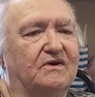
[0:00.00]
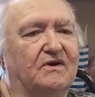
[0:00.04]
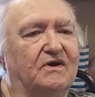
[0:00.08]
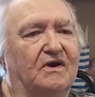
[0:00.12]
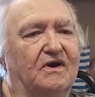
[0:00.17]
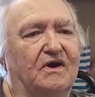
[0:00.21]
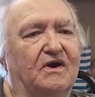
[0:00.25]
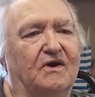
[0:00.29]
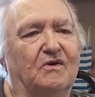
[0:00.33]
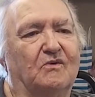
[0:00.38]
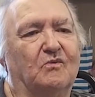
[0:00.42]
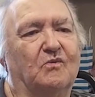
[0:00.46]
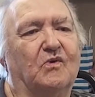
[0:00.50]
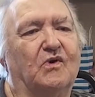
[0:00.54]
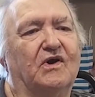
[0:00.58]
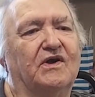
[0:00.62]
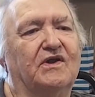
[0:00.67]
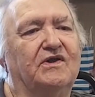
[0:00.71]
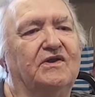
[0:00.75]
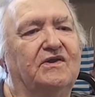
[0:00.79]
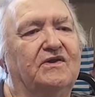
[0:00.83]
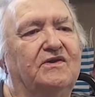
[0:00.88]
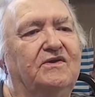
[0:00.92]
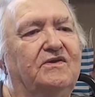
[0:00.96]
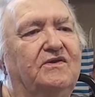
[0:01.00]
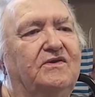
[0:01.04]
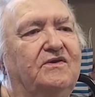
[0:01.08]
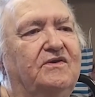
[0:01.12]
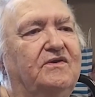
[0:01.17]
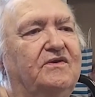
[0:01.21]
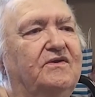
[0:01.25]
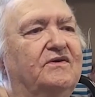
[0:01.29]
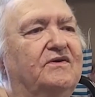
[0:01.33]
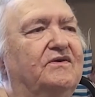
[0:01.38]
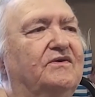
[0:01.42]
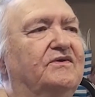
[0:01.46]
uh, one
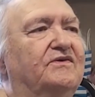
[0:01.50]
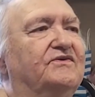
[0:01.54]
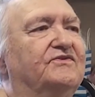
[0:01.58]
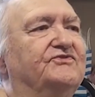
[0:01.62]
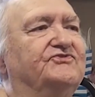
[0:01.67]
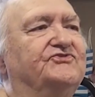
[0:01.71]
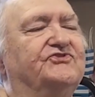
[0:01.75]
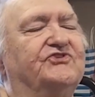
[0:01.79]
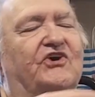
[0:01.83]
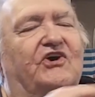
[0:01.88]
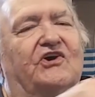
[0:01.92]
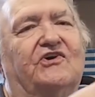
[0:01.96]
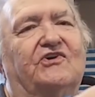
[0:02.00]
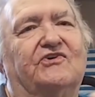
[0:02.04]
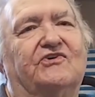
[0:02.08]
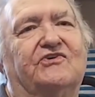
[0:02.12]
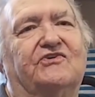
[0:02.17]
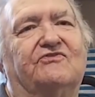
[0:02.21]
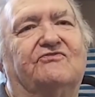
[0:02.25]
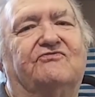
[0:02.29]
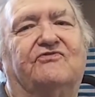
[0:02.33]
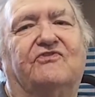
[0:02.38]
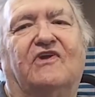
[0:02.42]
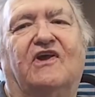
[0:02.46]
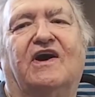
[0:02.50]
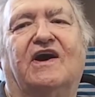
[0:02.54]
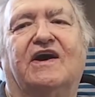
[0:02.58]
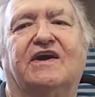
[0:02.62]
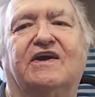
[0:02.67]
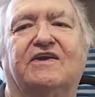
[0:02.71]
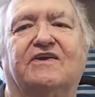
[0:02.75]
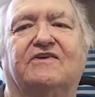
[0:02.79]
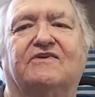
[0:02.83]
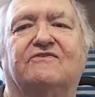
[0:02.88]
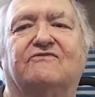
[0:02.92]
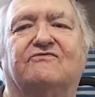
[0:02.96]
solid
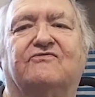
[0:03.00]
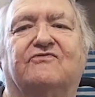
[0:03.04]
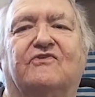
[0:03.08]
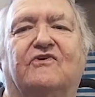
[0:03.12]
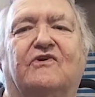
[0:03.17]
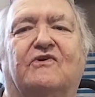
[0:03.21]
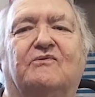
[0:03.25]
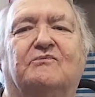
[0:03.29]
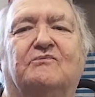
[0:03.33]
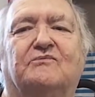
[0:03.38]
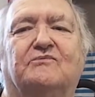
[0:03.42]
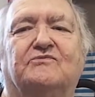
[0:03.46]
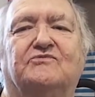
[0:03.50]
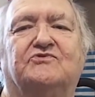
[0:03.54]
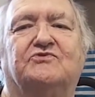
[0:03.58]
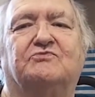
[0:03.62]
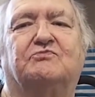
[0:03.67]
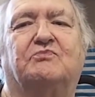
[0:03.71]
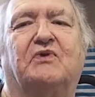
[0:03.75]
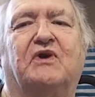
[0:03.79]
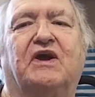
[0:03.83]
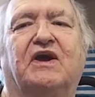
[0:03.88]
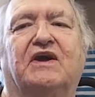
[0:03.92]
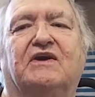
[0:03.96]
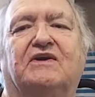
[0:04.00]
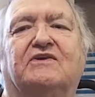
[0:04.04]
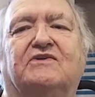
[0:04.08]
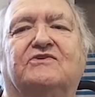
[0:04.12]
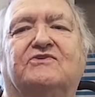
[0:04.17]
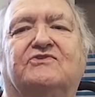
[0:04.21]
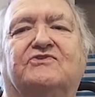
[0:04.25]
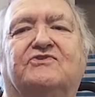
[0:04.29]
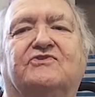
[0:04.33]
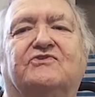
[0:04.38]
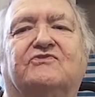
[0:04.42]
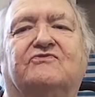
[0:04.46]
flight from Japan
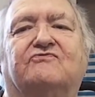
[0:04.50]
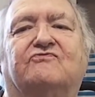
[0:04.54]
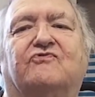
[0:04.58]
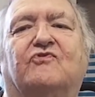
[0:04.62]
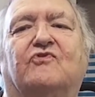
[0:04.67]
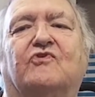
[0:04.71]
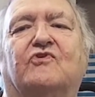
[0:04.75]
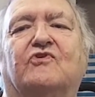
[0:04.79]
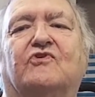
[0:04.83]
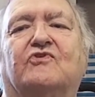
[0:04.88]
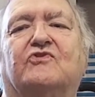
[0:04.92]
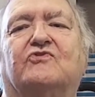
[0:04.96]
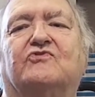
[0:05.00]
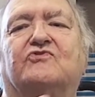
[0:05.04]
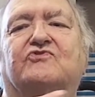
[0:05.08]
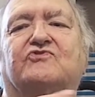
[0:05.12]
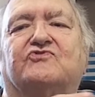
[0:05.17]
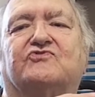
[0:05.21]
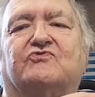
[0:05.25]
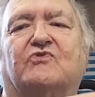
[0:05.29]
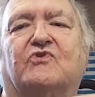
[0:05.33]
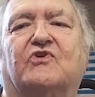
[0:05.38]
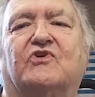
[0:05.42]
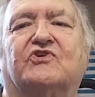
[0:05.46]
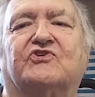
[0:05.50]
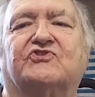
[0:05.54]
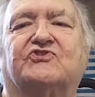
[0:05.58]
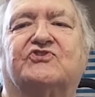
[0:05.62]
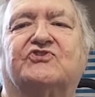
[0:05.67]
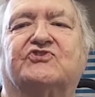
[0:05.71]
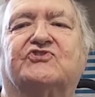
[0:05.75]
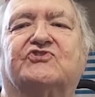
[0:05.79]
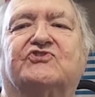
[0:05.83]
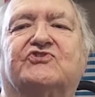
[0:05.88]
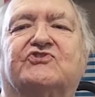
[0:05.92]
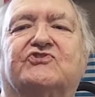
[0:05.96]
to Fort Lewis,
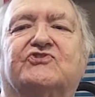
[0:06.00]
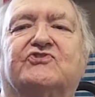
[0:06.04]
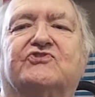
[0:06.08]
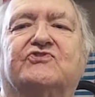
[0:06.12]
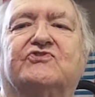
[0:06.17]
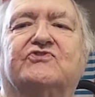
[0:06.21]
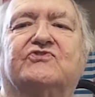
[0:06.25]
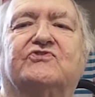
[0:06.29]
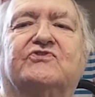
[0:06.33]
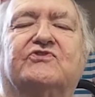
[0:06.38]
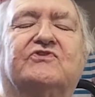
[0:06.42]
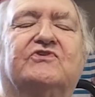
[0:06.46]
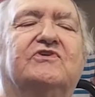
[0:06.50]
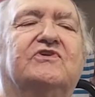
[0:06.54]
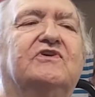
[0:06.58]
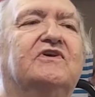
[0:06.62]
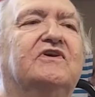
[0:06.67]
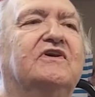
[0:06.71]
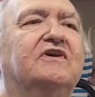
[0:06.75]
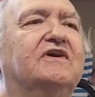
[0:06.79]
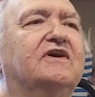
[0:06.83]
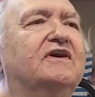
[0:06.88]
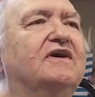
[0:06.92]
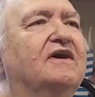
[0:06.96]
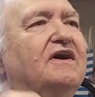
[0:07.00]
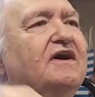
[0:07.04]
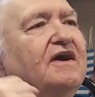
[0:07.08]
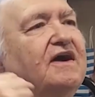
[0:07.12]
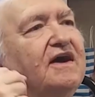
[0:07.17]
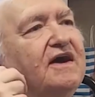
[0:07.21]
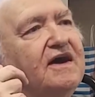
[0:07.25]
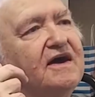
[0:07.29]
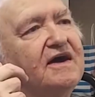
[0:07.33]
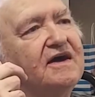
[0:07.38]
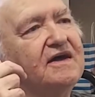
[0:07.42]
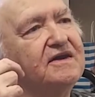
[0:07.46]
Washington.
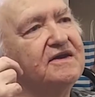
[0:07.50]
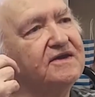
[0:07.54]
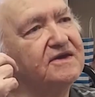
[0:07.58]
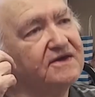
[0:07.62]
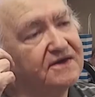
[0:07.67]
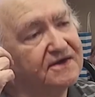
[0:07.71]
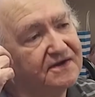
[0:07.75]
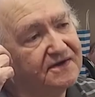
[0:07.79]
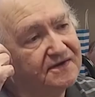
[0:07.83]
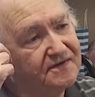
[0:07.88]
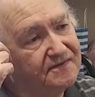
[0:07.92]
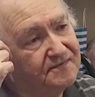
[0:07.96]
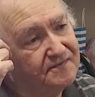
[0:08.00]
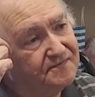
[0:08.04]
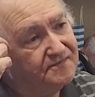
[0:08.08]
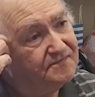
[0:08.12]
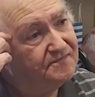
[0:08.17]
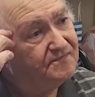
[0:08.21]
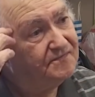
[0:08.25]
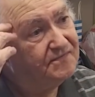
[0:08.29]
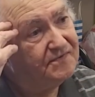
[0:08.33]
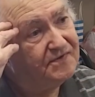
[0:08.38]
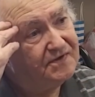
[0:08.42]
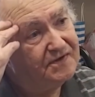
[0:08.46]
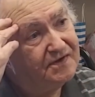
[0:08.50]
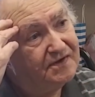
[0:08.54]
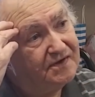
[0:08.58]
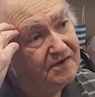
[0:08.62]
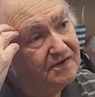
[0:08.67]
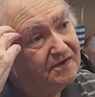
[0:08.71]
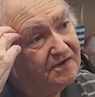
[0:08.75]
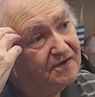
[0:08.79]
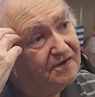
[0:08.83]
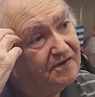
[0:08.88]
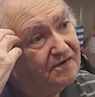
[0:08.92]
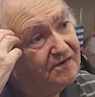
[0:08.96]
And um,
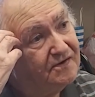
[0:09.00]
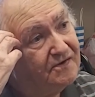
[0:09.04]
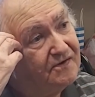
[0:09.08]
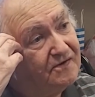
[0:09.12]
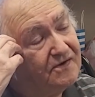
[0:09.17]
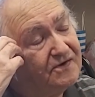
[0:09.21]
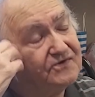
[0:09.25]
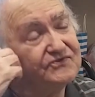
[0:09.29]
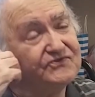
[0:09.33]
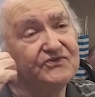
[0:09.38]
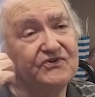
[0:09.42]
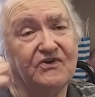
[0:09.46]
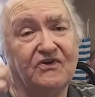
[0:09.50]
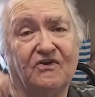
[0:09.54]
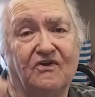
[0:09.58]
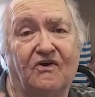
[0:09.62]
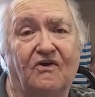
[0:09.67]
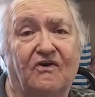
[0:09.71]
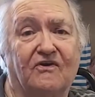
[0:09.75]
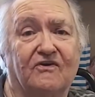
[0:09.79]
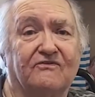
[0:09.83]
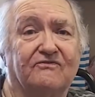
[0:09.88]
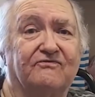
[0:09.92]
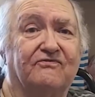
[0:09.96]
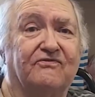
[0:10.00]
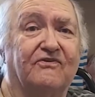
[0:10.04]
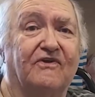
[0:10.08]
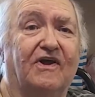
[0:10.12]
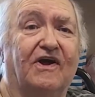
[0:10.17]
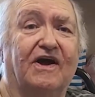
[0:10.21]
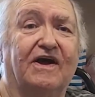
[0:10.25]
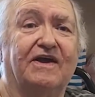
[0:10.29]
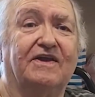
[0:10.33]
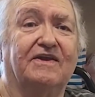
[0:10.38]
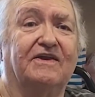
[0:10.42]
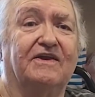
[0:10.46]
it was a long
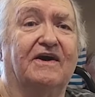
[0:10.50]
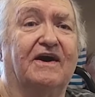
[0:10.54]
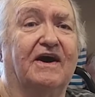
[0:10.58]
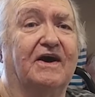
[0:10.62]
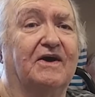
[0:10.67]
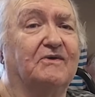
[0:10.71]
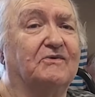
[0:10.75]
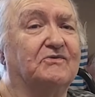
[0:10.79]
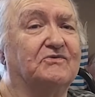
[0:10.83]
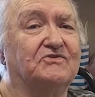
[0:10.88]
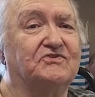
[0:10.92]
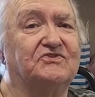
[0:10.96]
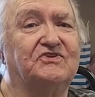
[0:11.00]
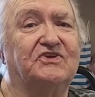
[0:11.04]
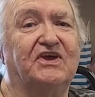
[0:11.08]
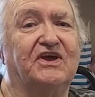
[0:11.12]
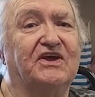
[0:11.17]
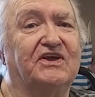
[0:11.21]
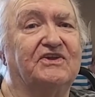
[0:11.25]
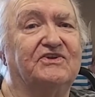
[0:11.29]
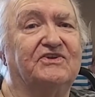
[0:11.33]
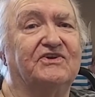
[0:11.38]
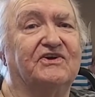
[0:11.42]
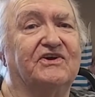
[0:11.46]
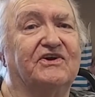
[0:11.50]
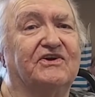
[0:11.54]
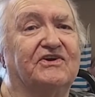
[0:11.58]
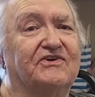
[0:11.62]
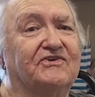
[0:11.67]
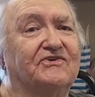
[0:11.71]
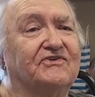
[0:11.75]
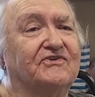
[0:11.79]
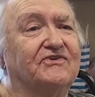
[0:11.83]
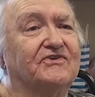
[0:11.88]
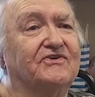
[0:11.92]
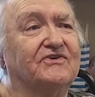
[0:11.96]
flight. I was dead
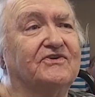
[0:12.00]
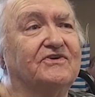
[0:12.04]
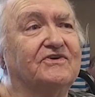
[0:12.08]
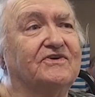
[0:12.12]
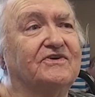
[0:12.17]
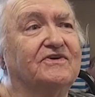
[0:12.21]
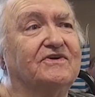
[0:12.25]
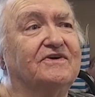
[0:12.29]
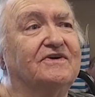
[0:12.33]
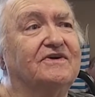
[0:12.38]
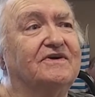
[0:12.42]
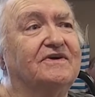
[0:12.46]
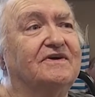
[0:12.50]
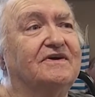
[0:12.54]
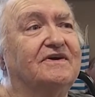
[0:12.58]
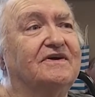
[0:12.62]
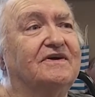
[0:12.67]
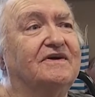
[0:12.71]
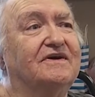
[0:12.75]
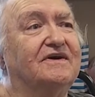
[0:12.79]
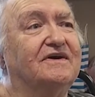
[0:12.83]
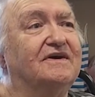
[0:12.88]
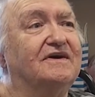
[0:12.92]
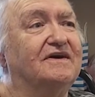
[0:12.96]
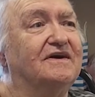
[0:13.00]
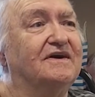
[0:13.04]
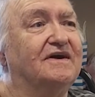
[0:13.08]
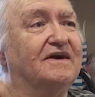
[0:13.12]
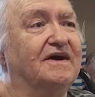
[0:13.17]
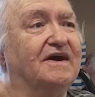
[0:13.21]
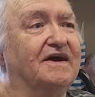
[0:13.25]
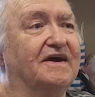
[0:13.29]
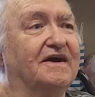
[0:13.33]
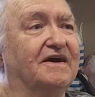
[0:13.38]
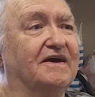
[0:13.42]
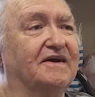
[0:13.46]
tired.
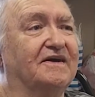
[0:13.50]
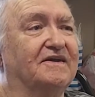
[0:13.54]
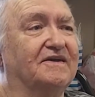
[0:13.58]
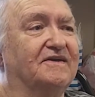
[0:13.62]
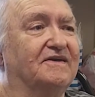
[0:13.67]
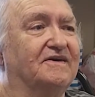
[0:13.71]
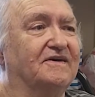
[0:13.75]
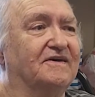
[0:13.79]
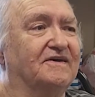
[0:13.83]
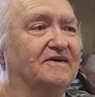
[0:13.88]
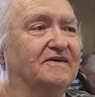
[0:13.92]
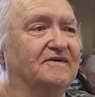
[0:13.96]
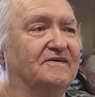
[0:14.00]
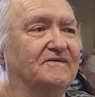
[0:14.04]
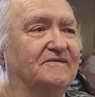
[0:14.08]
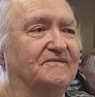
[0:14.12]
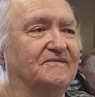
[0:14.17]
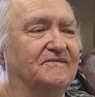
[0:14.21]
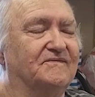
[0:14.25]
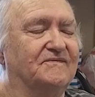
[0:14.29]
And uh,